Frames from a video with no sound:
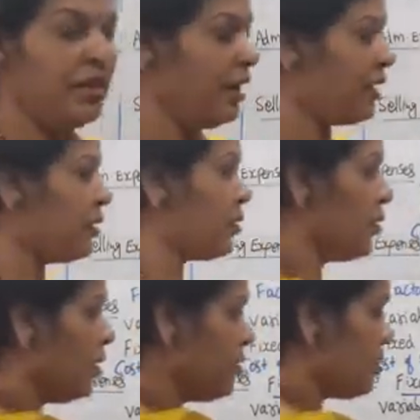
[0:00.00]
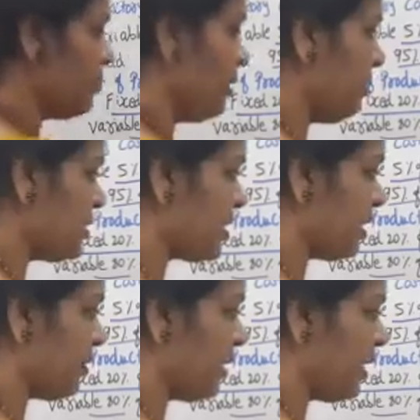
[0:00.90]
And the cost will be
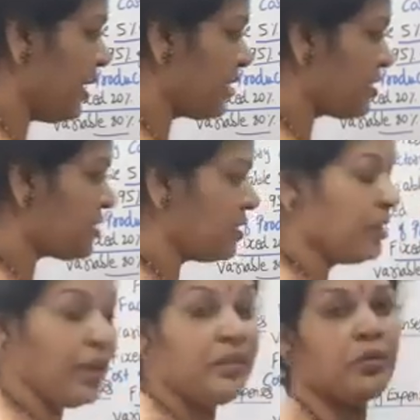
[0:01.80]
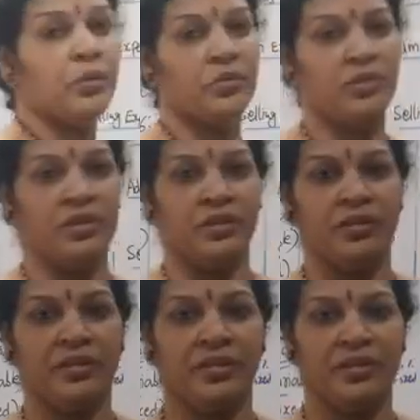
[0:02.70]
7,69,000.
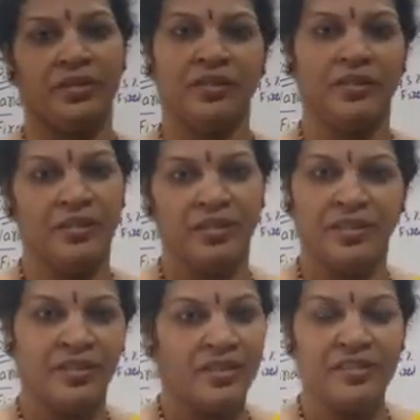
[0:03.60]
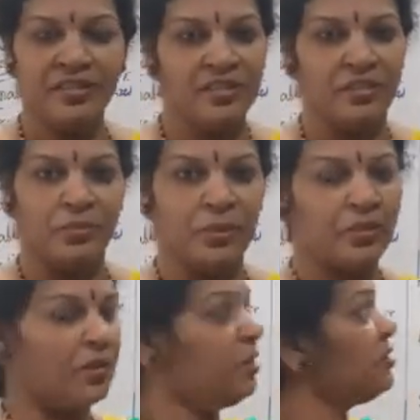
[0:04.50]
Isn't it?
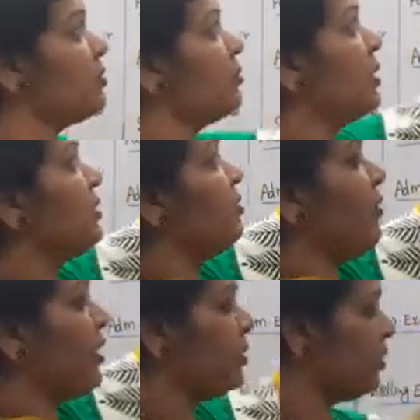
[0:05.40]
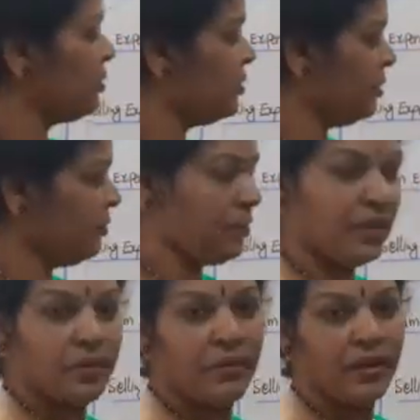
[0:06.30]
Because when 5,000 we
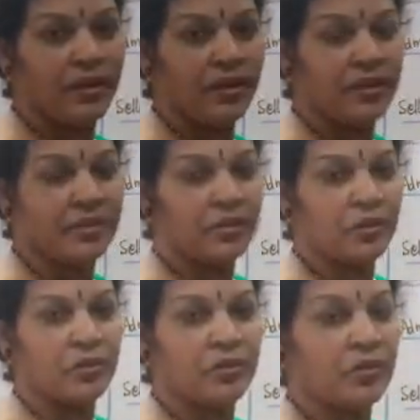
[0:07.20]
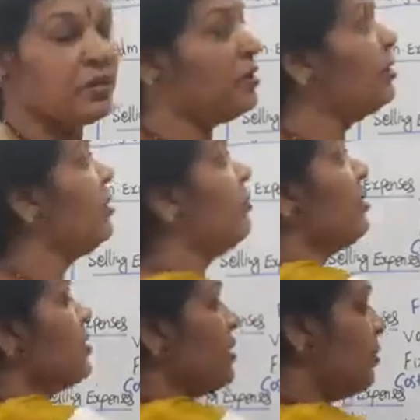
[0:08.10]
have 5,80,000.
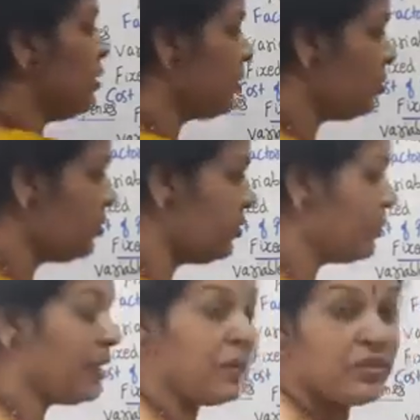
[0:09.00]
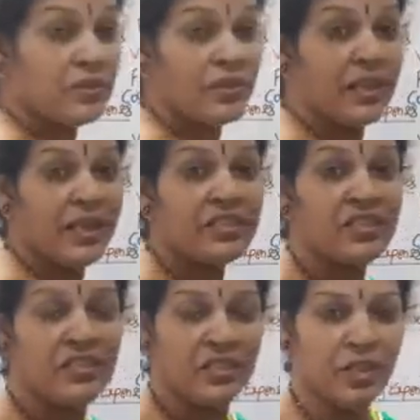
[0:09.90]
When 7,000 we have
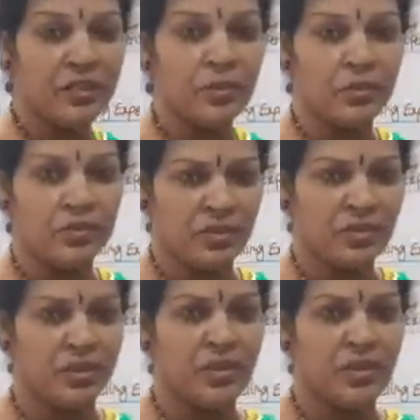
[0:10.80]
7,69,000.